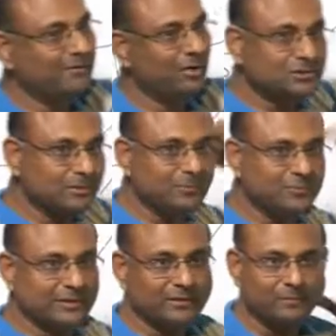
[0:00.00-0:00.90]
will also be
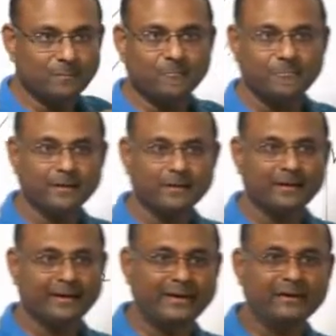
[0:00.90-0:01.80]
pushing,
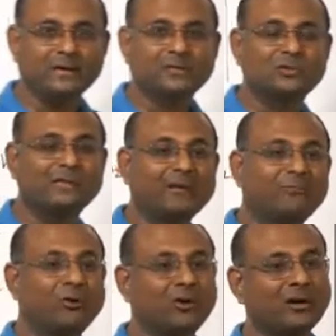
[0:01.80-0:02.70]
right? So
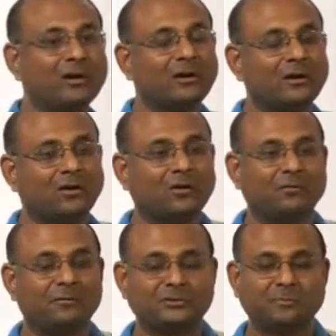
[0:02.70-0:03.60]
therefore
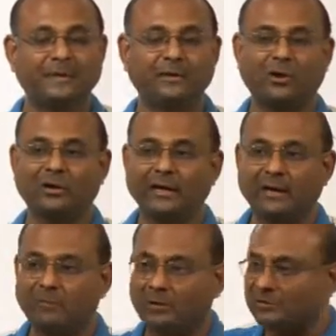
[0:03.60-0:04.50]
we should be talking
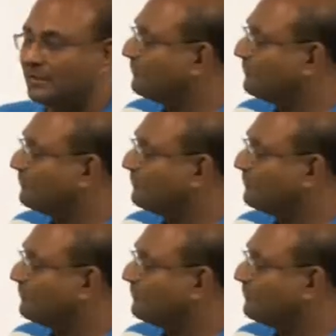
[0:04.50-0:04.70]
about the